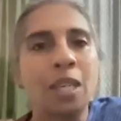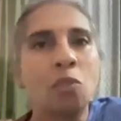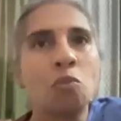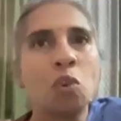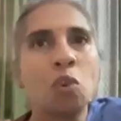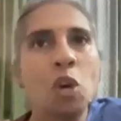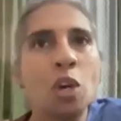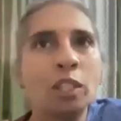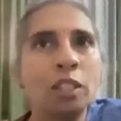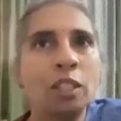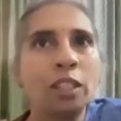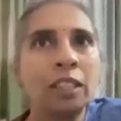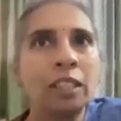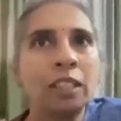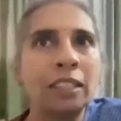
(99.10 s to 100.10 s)

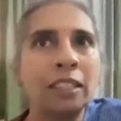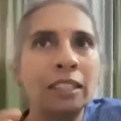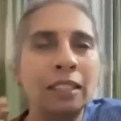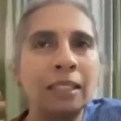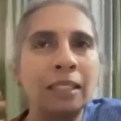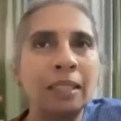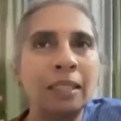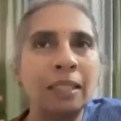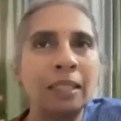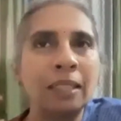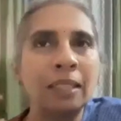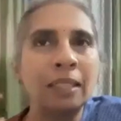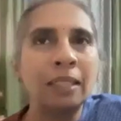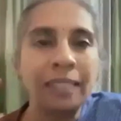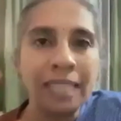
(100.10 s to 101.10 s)
was the
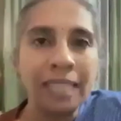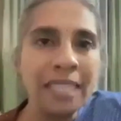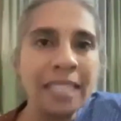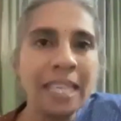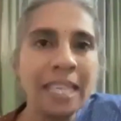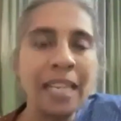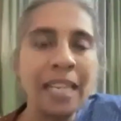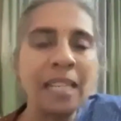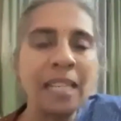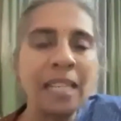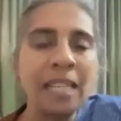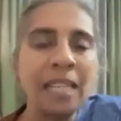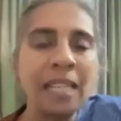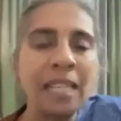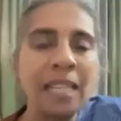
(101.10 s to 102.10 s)
detail
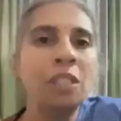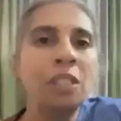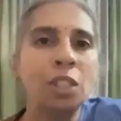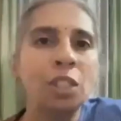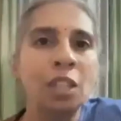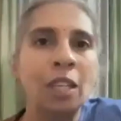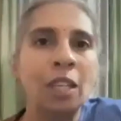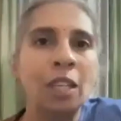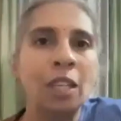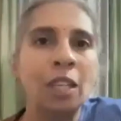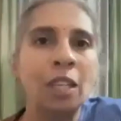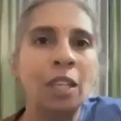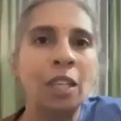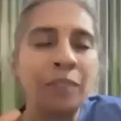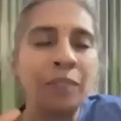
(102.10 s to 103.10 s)
to which
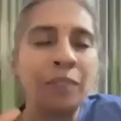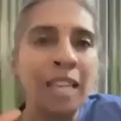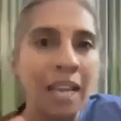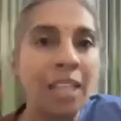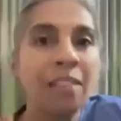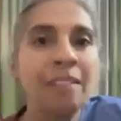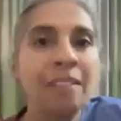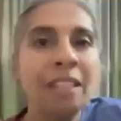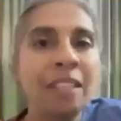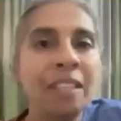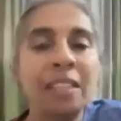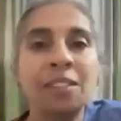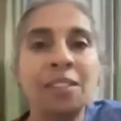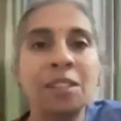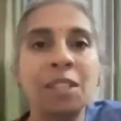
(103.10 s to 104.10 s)
the
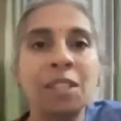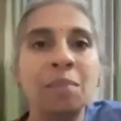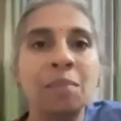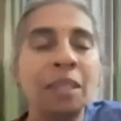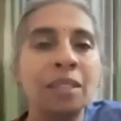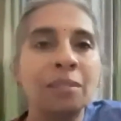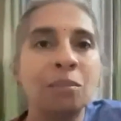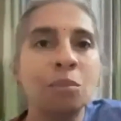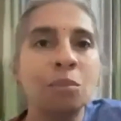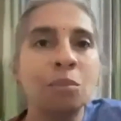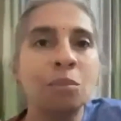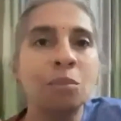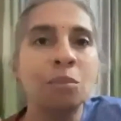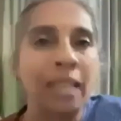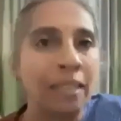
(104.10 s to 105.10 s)
Ayurvedic treatment
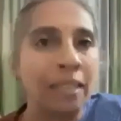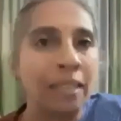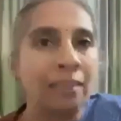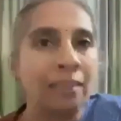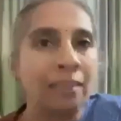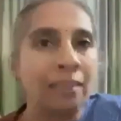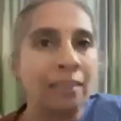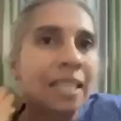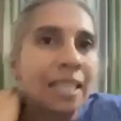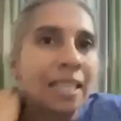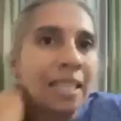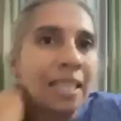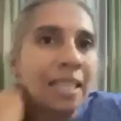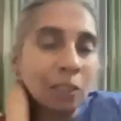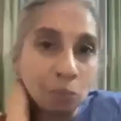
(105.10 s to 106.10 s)
was held.
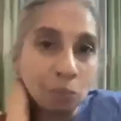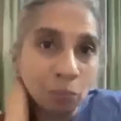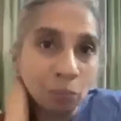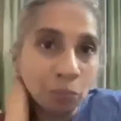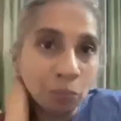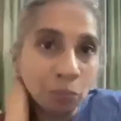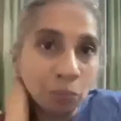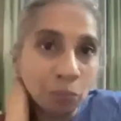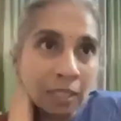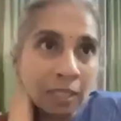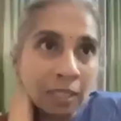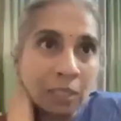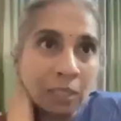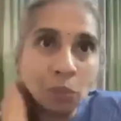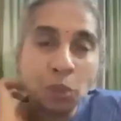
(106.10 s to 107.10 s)
It
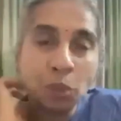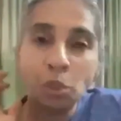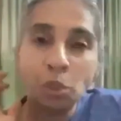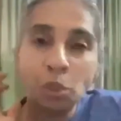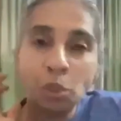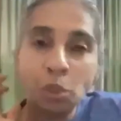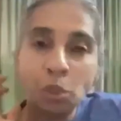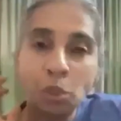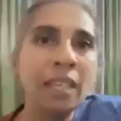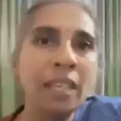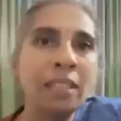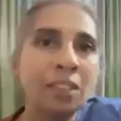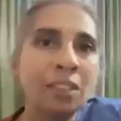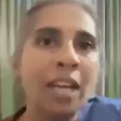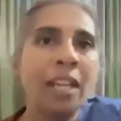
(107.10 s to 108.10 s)
was truly
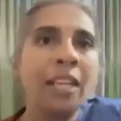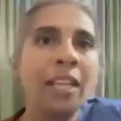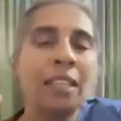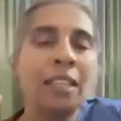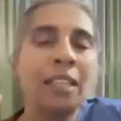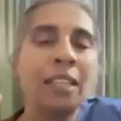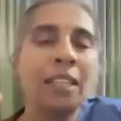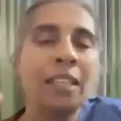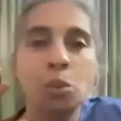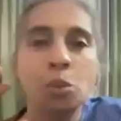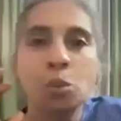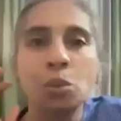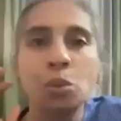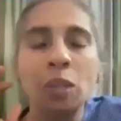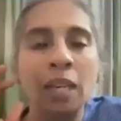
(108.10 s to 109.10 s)
try
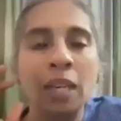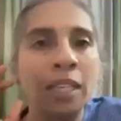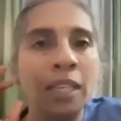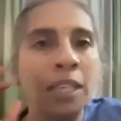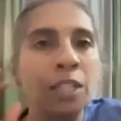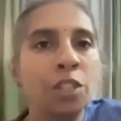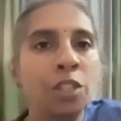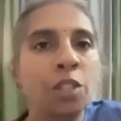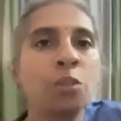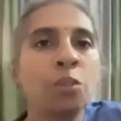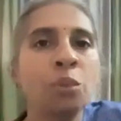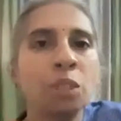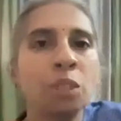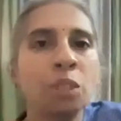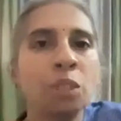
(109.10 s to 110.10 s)
to
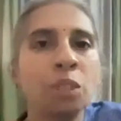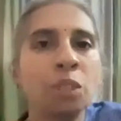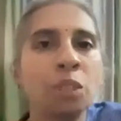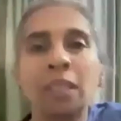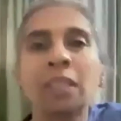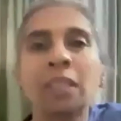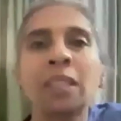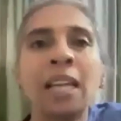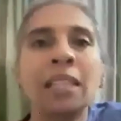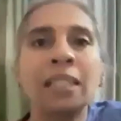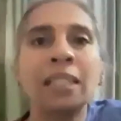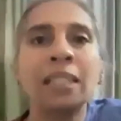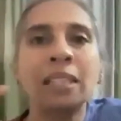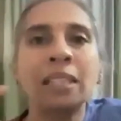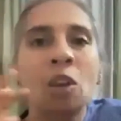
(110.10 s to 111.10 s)
introduce the
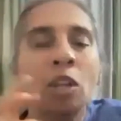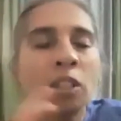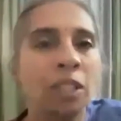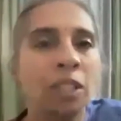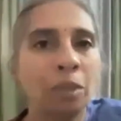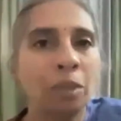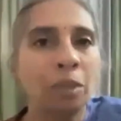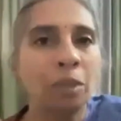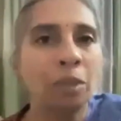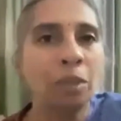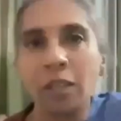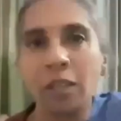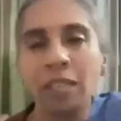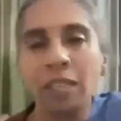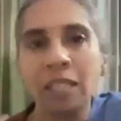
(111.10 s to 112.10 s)
personalized concept of
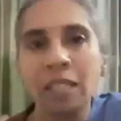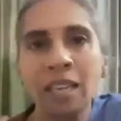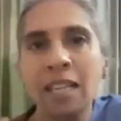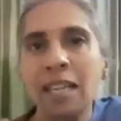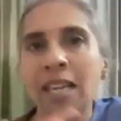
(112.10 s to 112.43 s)
Ayurveda